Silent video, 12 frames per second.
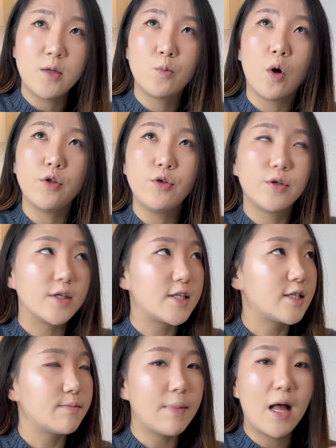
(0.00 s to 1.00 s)
what you could
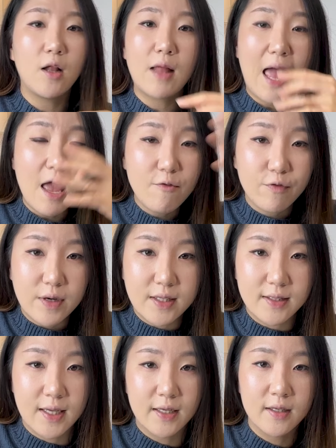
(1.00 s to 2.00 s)
smell,
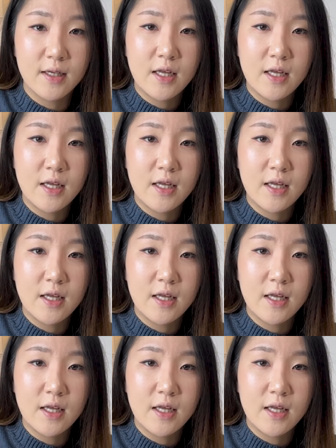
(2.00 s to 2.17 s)
everything.